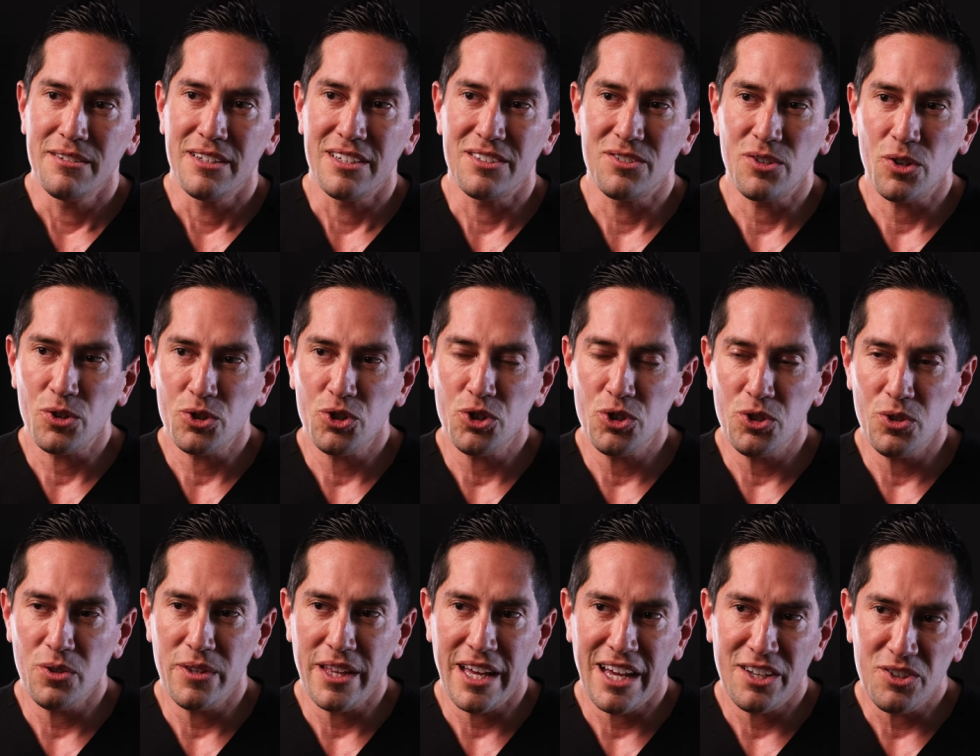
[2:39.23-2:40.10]
As long as you
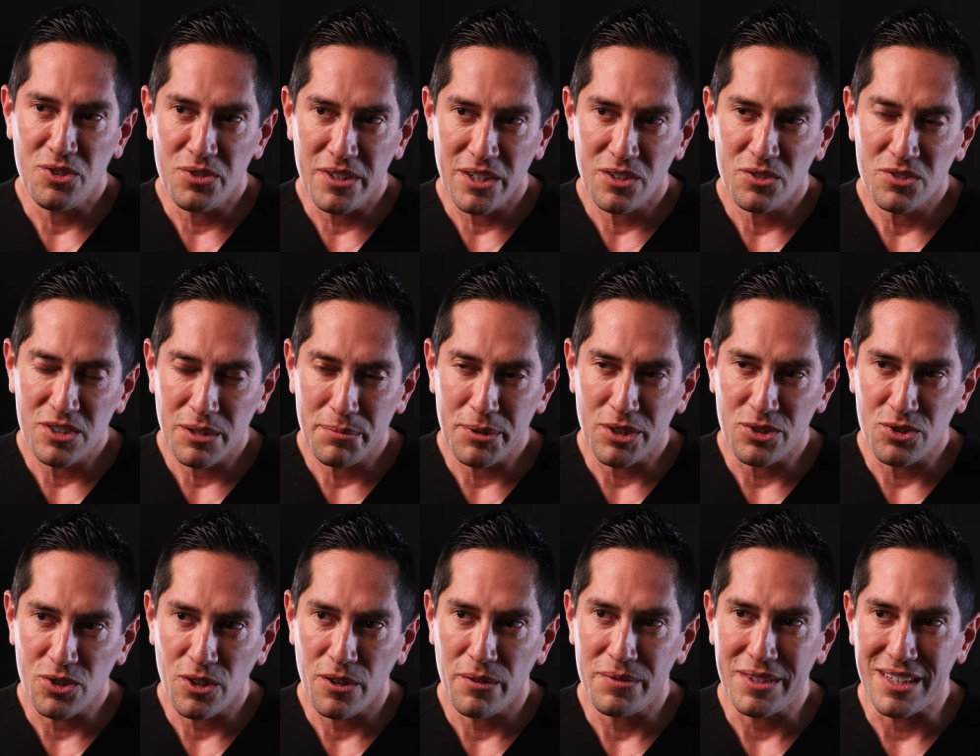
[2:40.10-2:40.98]
do that, you stay on something
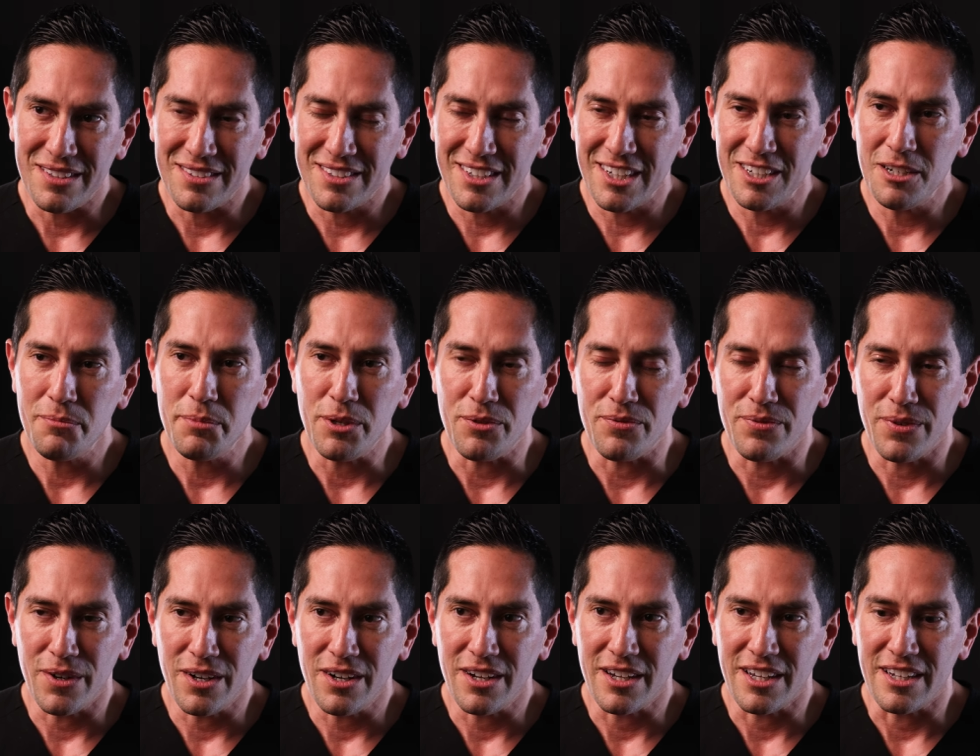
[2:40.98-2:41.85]
soft, it's gonna be
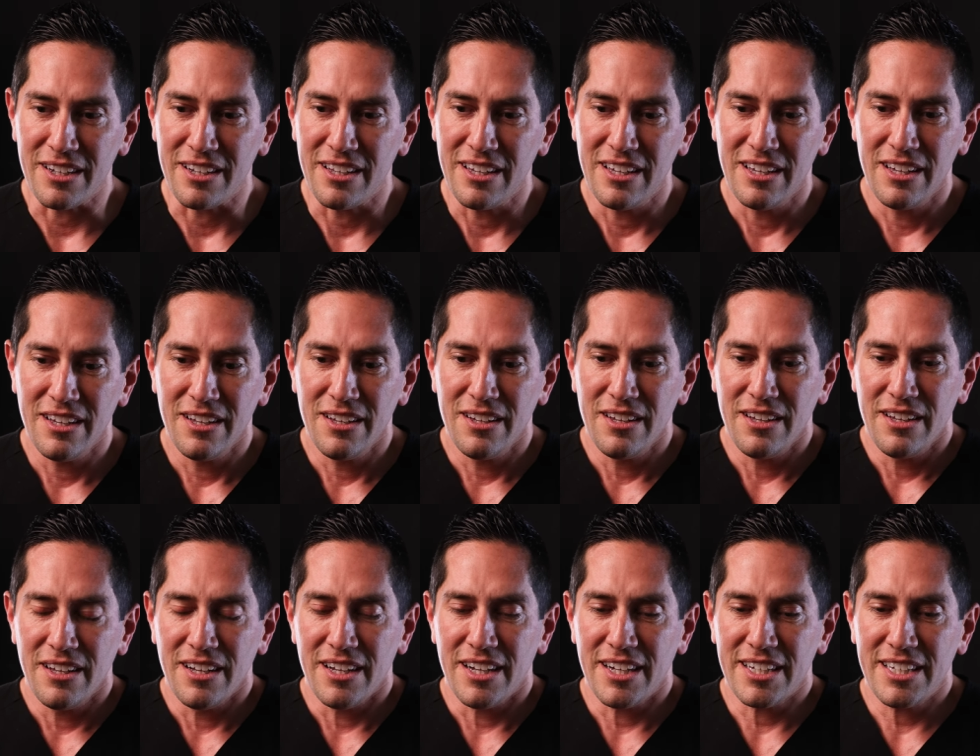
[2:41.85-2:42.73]
fine.
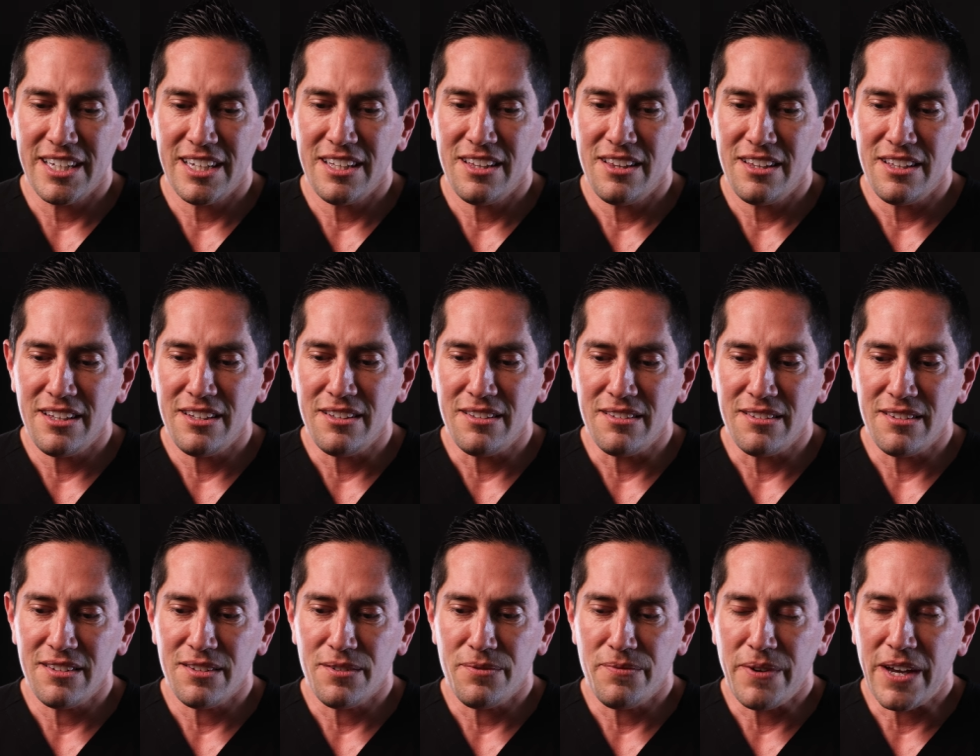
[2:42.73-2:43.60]
Again,
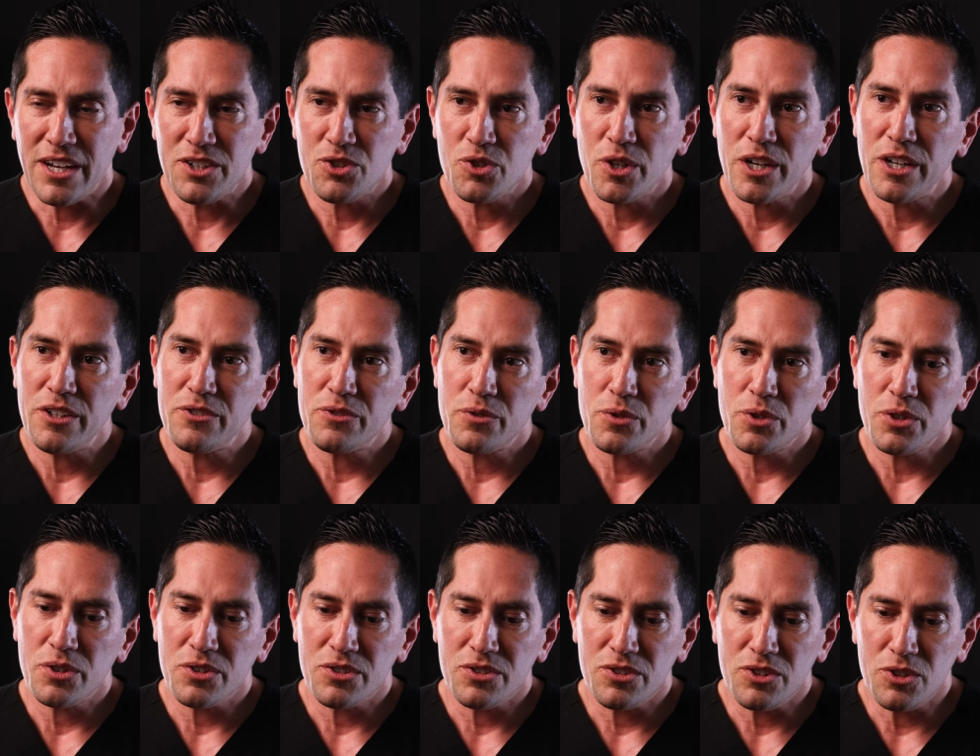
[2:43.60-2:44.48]
the fat
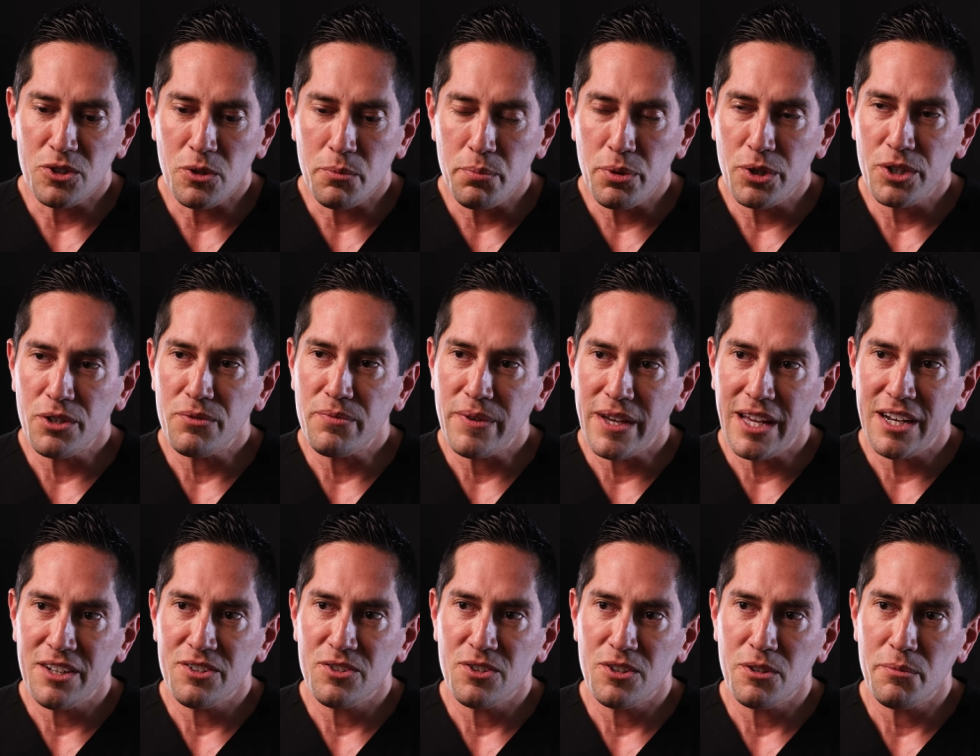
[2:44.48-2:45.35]
transfer is, you know, putting
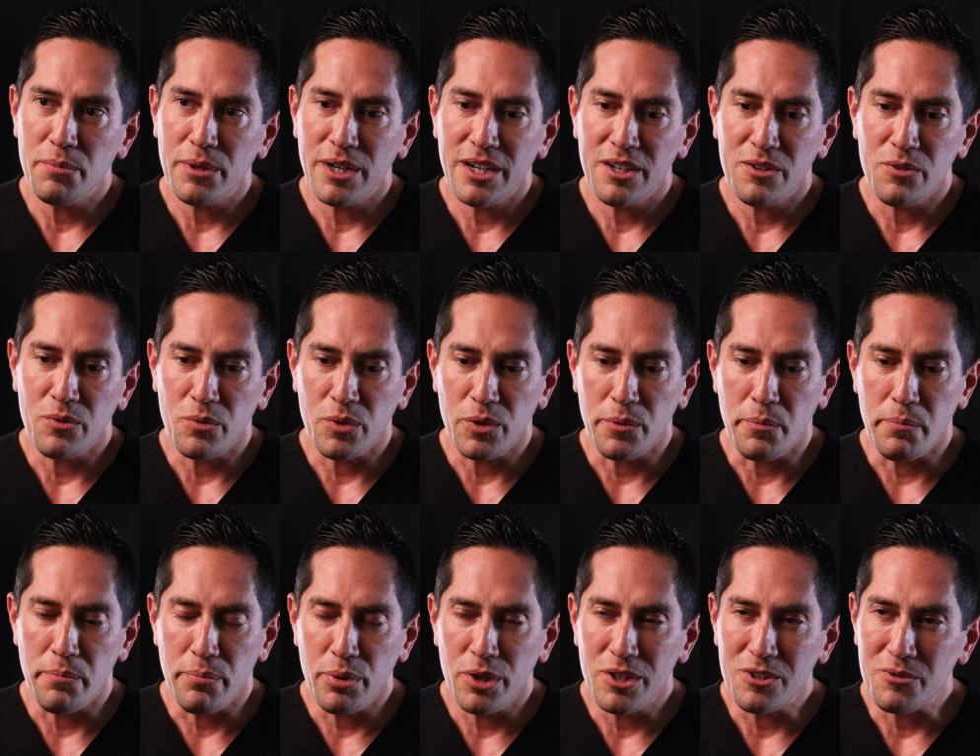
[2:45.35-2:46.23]
fat into the butt. We
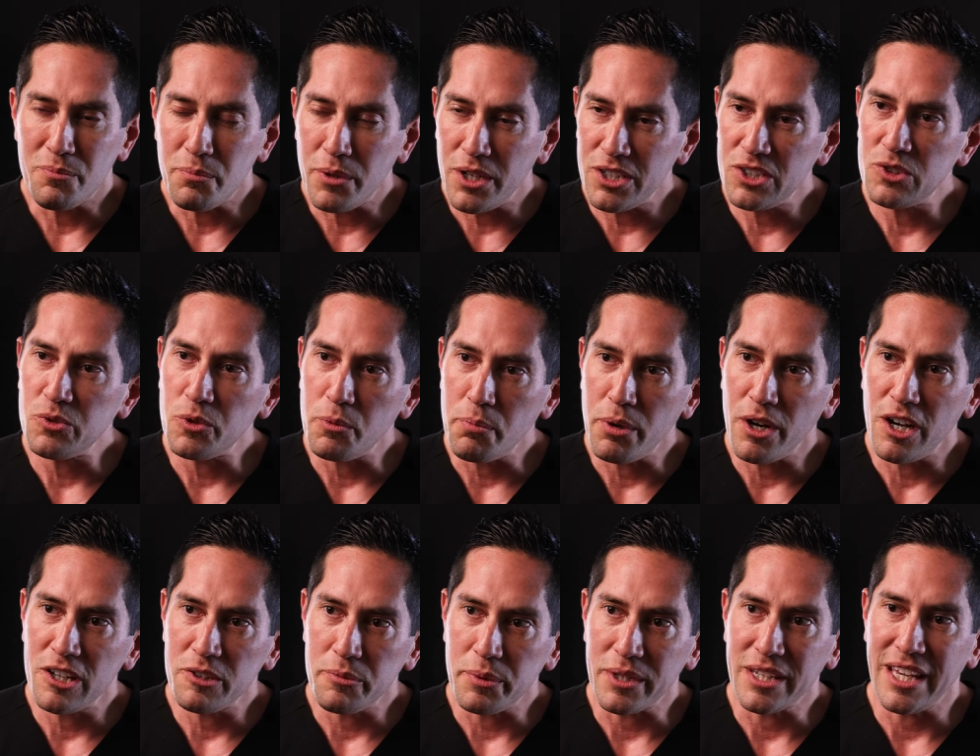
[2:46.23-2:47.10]
put as much as we
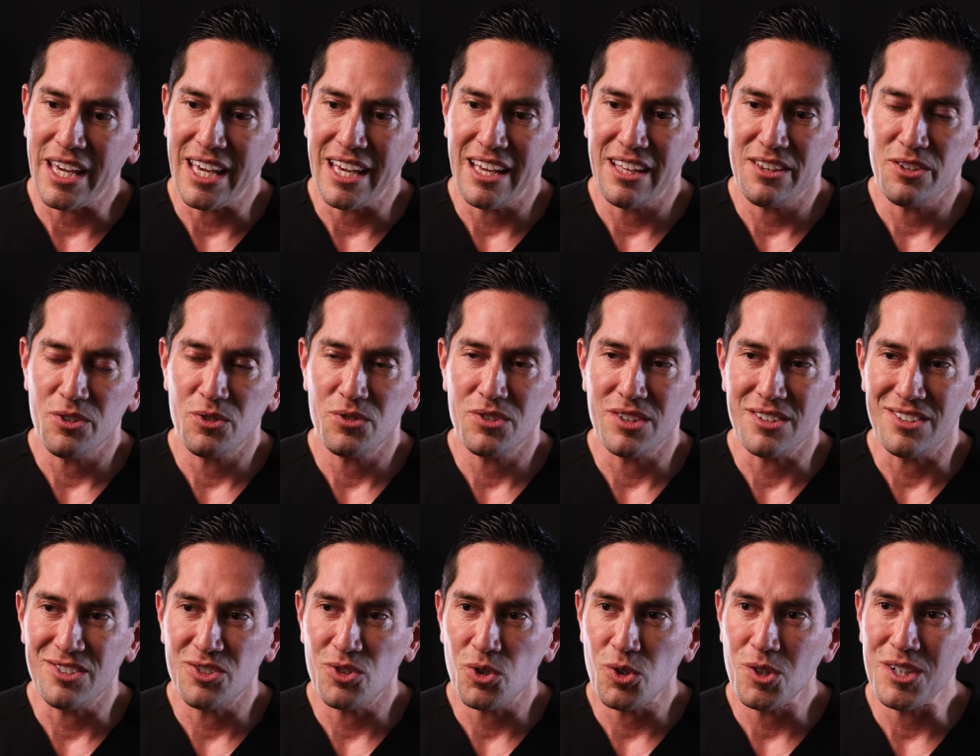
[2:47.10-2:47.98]
possibly can. There's a
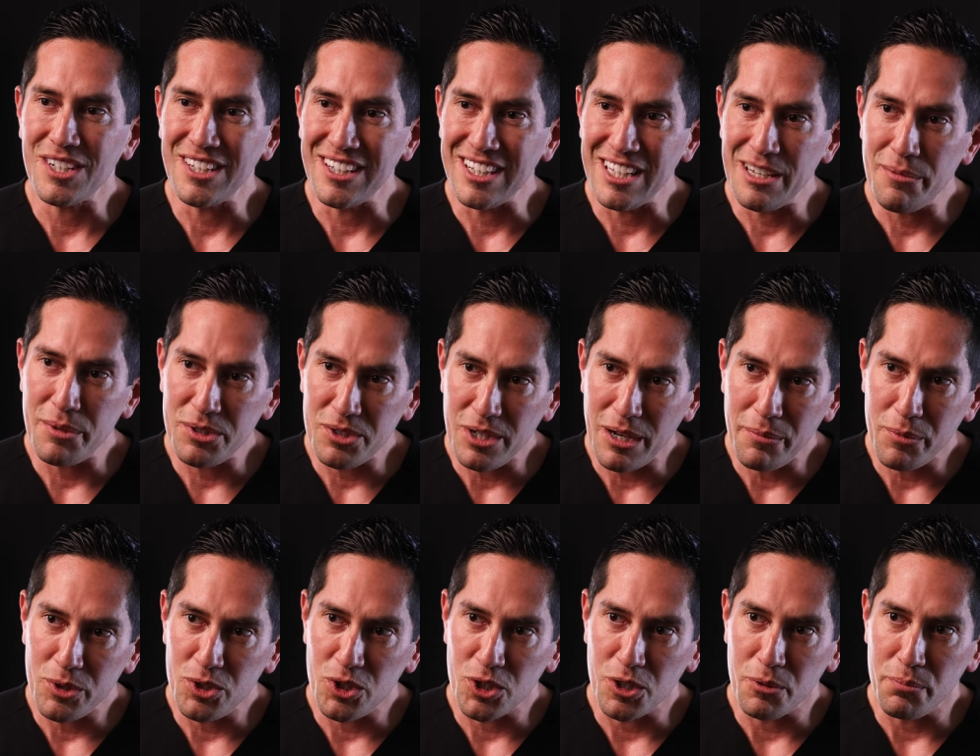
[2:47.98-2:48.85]
certain limit to how
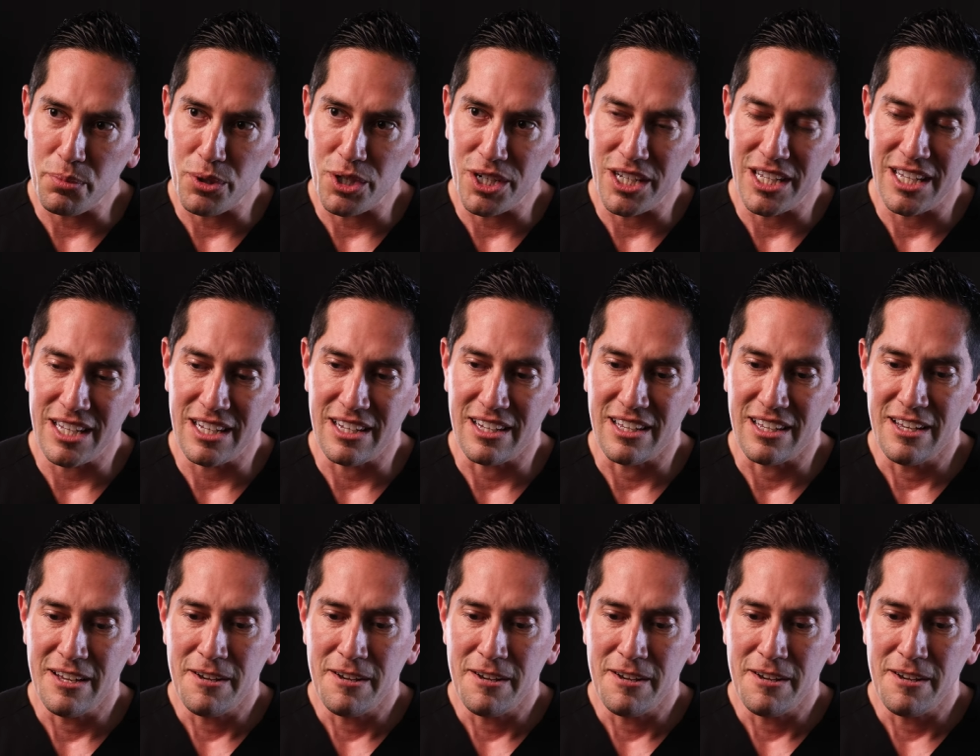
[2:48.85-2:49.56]
much you can put in